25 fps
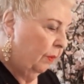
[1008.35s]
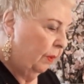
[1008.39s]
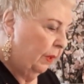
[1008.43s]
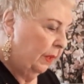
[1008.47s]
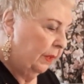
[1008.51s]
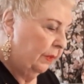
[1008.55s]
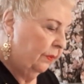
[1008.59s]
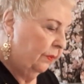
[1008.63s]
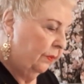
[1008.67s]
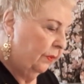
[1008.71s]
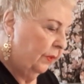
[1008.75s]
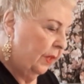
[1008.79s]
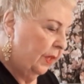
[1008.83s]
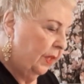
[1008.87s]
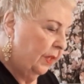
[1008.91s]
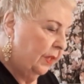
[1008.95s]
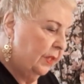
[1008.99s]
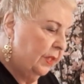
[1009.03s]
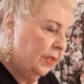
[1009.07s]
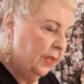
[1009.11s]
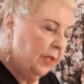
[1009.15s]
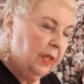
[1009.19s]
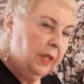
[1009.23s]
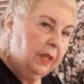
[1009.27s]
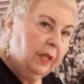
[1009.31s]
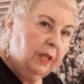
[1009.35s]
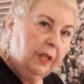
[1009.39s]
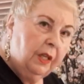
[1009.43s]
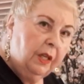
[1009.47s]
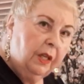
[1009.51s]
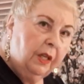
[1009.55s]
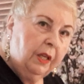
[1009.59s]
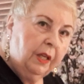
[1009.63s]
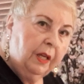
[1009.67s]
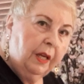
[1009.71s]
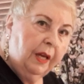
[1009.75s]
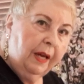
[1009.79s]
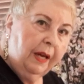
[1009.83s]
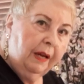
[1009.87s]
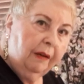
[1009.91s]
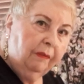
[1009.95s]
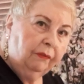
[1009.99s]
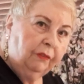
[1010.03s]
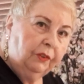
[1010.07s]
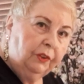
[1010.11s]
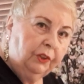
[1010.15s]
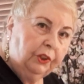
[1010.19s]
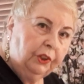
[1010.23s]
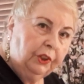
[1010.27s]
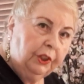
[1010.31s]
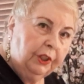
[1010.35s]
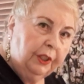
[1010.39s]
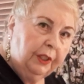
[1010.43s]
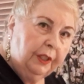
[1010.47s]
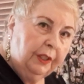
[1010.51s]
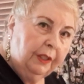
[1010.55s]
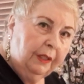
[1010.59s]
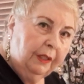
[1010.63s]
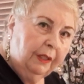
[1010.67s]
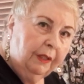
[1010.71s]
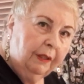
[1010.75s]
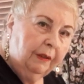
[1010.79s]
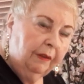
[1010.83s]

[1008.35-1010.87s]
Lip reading: it's C, D, E, F, G,